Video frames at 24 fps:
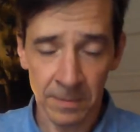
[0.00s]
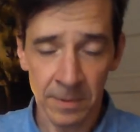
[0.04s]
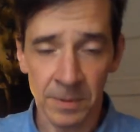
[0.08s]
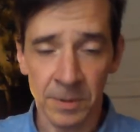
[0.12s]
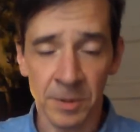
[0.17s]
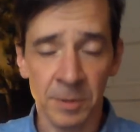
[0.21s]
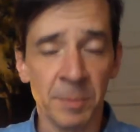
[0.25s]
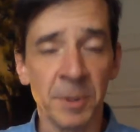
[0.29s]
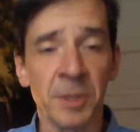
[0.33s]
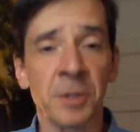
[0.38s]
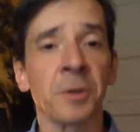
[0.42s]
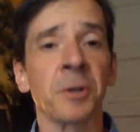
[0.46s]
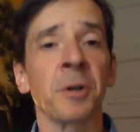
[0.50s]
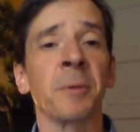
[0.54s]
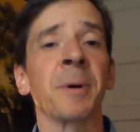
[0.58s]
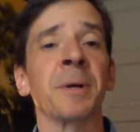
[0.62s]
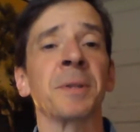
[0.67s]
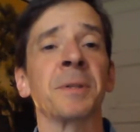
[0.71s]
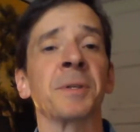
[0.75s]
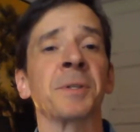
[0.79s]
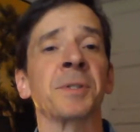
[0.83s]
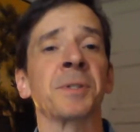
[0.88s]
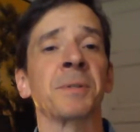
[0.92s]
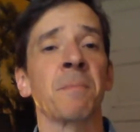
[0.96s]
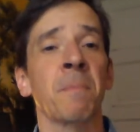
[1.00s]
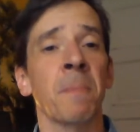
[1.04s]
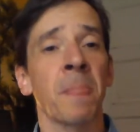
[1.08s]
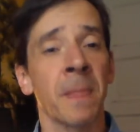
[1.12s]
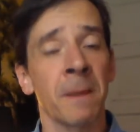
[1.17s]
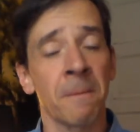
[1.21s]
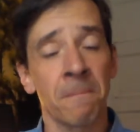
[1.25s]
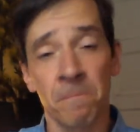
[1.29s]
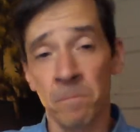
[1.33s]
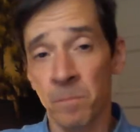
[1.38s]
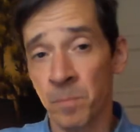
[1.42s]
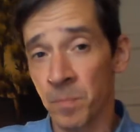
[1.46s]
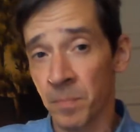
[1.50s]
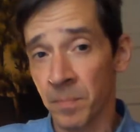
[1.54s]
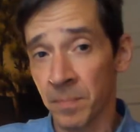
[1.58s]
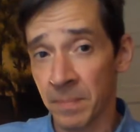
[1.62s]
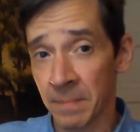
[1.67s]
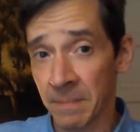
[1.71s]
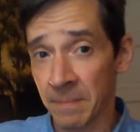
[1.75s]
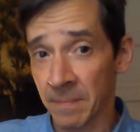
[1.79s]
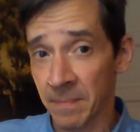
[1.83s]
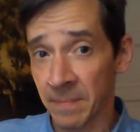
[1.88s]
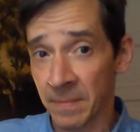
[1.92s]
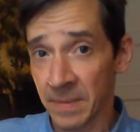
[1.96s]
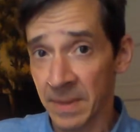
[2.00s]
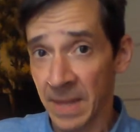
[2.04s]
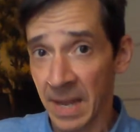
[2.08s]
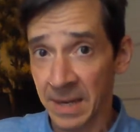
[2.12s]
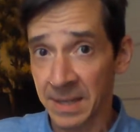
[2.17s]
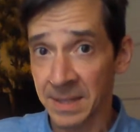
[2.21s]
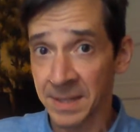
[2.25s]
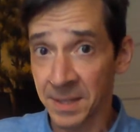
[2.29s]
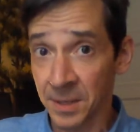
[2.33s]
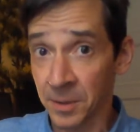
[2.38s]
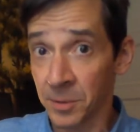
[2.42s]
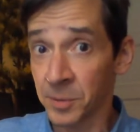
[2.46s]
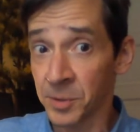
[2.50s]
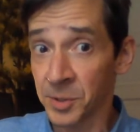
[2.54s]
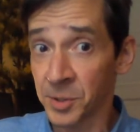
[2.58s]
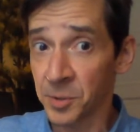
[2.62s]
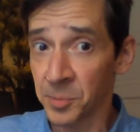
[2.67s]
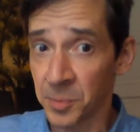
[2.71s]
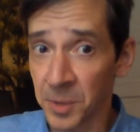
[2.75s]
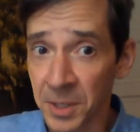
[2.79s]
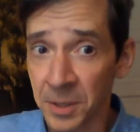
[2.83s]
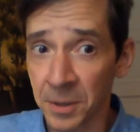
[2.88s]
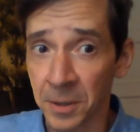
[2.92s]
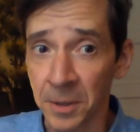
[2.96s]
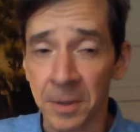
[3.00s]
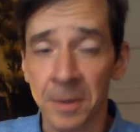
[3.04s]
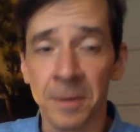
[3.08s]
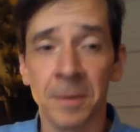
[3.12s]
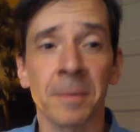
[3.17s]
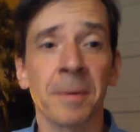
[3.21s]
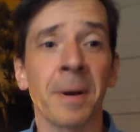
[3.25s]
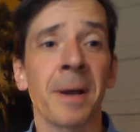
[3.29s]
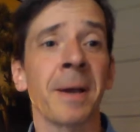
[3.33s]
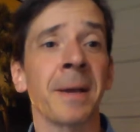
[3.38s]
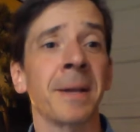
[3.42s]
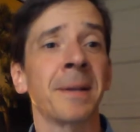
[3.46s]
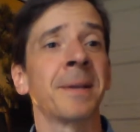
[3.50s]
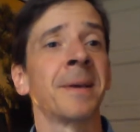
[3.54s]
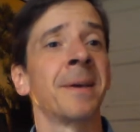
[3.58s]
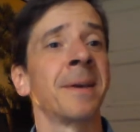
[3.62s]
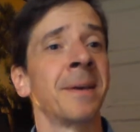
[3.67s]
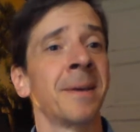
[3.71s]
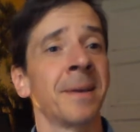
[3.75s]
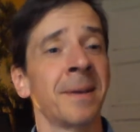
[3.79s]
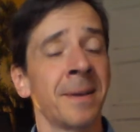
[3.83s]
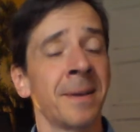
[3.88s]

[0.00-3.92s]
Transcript: just to be clear about this, that tells the reader, right?